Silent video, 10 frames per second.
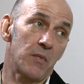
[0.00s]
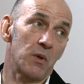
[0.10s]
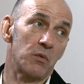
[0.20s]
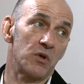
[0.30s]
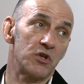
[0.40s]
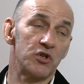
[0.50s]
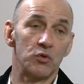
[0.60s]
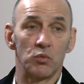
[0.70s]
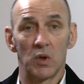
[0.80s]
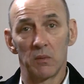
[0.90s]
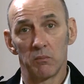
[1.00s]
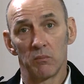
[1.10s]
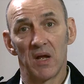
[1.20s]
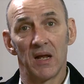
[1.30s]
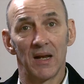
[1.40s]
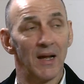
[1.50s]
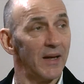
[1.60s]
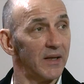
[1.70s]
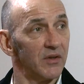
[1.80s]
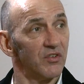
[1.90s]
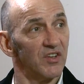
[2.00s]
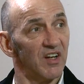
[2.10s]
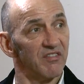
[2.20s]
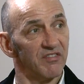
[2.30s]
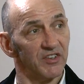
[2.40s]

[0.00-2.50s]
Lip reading: We're going to do LA and stuff.